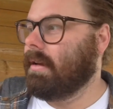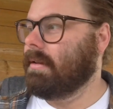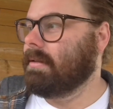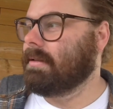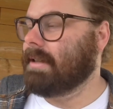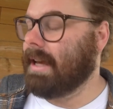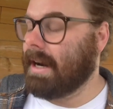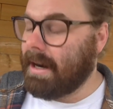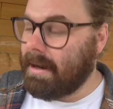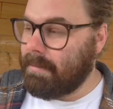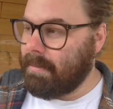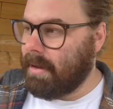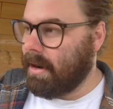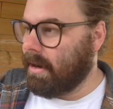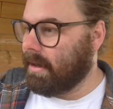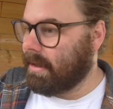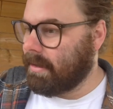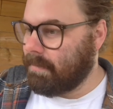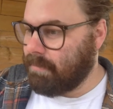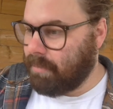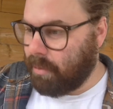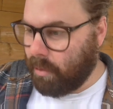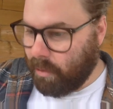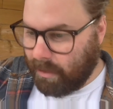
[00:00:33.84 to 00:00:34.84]
Done an
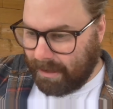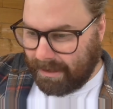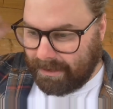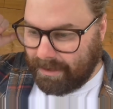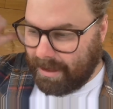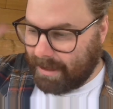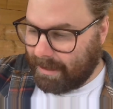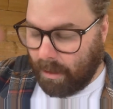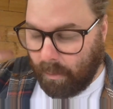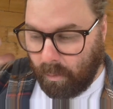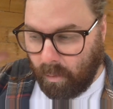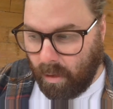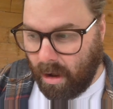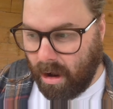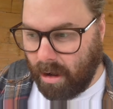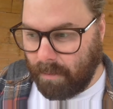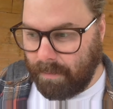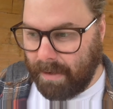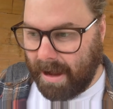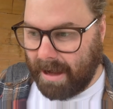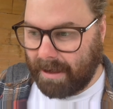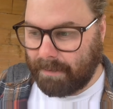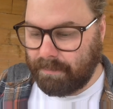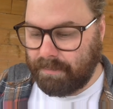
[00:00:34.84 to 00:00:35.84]
American porter like a
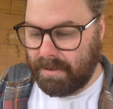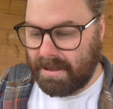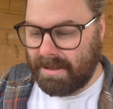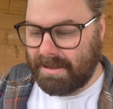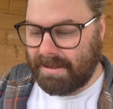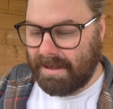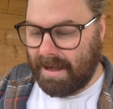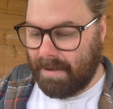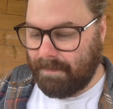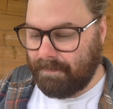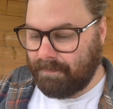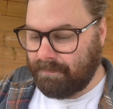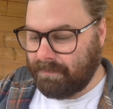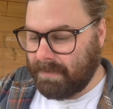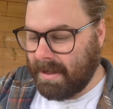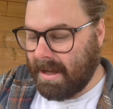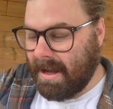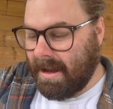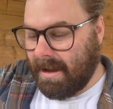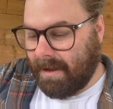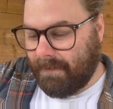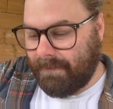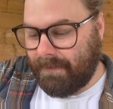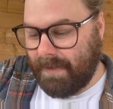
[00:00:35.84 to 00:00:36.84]
while back, but I
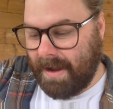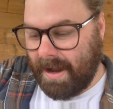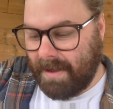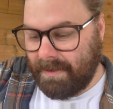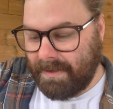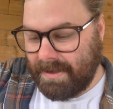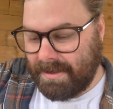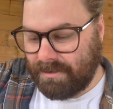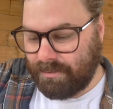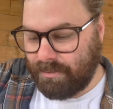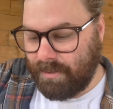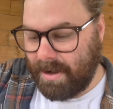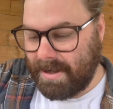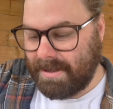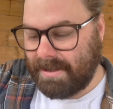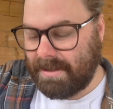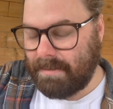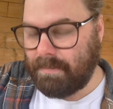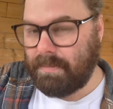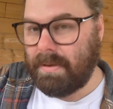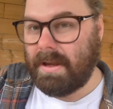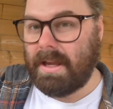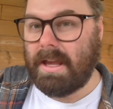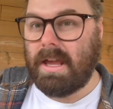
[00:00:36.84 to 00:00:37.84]
found this
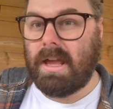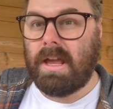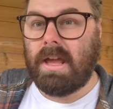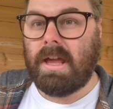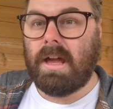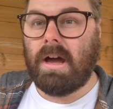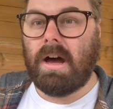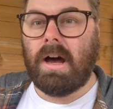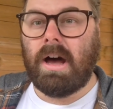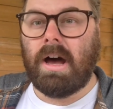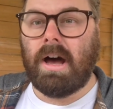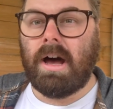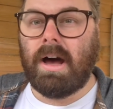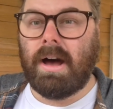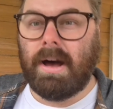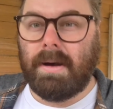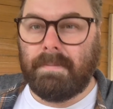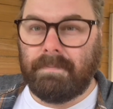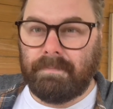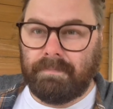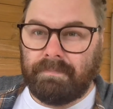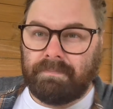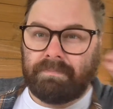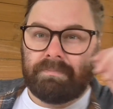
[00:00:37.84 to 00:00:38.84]
recipe
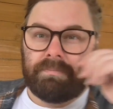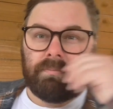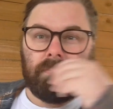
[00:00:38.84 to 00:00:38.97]
on